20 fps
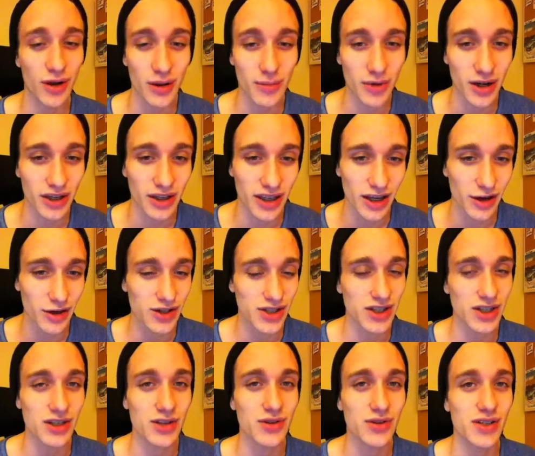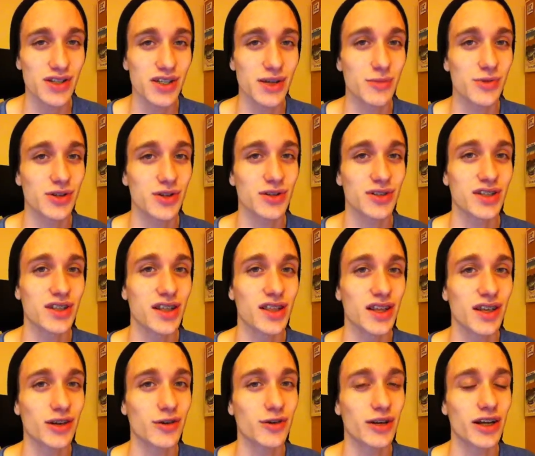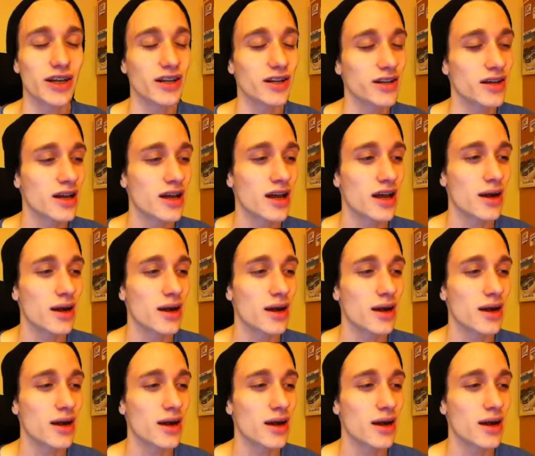I'm not guaranteeing you the same results that they created,